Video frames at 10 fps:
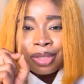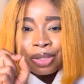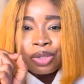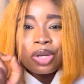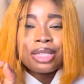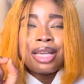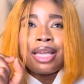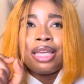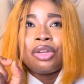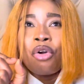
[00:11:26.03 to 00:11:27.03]
so that I
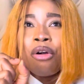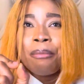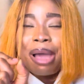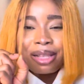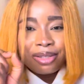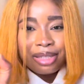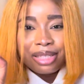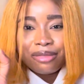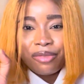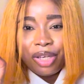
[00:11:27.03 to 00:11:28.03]
can come back to
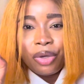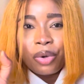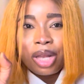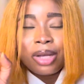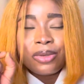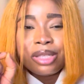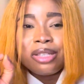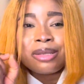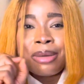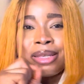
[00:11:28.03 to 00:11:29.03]
this video and I'll say
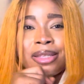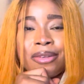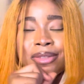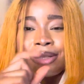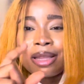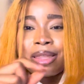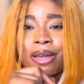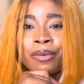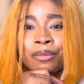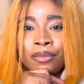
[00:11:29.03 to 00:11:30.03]
to myself,
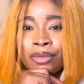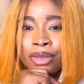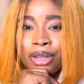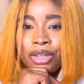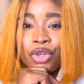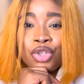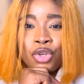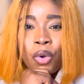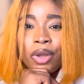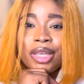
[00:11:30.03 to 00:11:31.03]
Cynthia, your
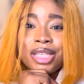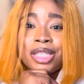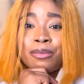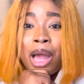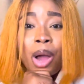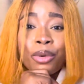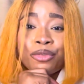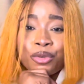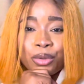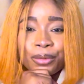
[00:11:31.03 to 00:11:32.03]
tongue is
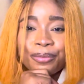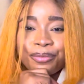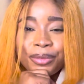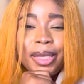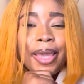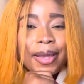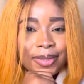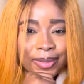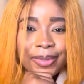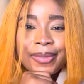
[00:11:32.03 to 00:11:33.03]
powerful.
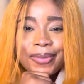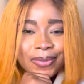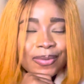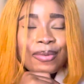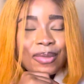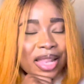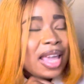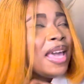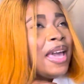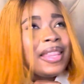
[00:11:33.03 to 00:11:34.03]
Yes,
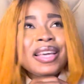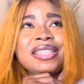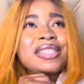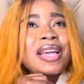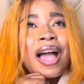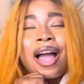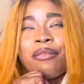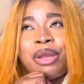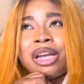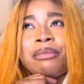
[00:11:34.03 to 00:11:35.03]
there's this car
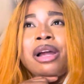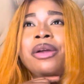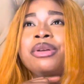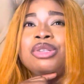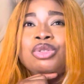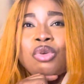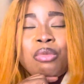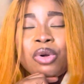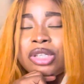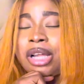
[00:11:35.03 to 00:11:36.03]
I've been admiring so
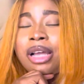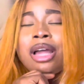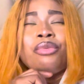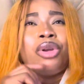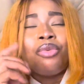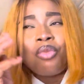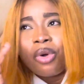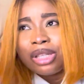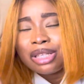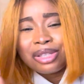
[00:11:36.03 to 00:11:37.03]
much. Like, I really
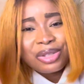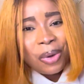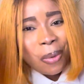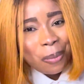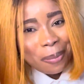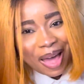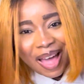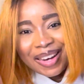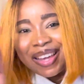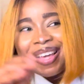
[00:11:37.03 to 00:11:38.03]
want it so
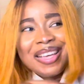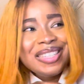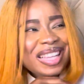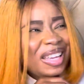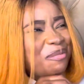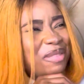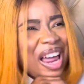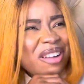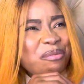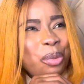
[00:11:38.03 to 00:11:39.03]
bad. It's like a
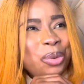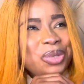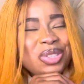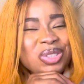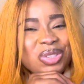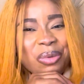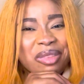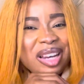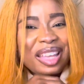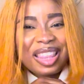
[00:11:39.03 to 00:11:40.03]
black boss or
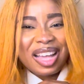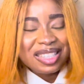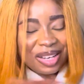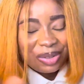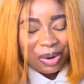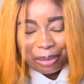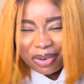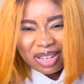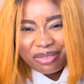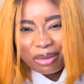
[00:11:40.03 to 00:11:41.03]
something like that. I don't know. I'm
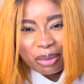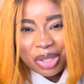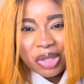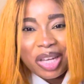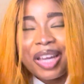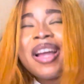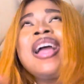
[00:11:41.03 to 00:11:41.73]
going to leave the picture here.